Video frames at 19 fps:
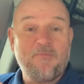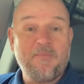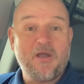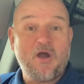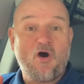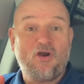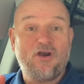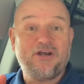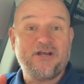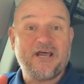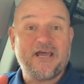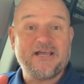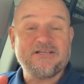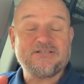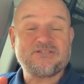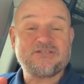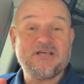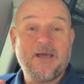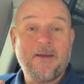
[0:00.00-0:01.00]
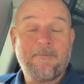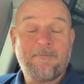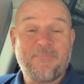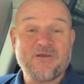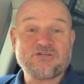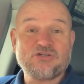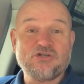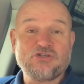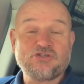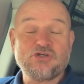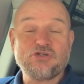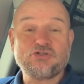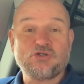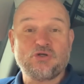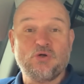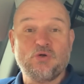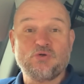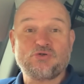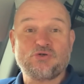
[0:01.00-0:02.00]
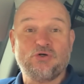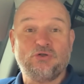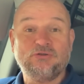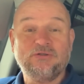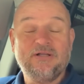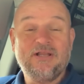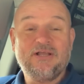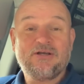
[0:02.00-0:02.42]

my holidays, business as usual.